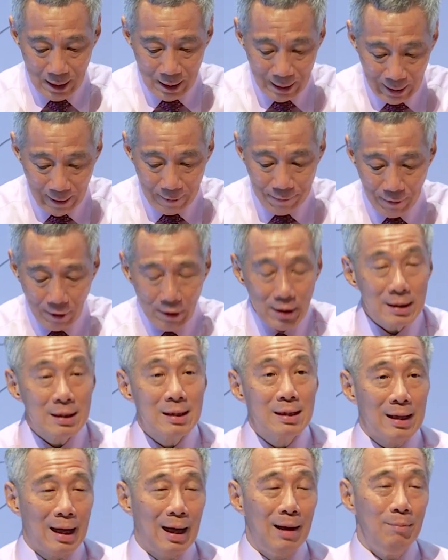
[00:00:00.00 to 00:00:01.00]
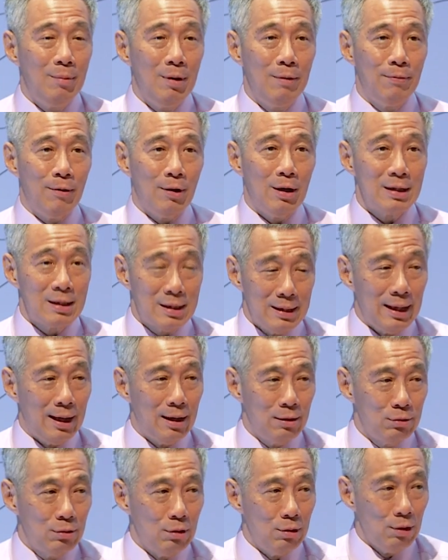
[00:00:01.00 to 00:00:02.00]
Therefore, it's timely for us
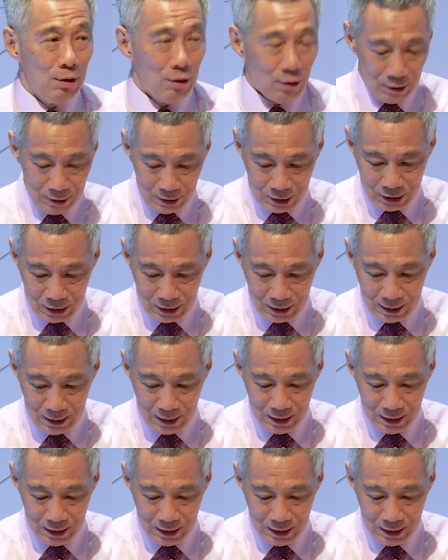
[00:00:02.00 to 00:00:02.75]
now to launch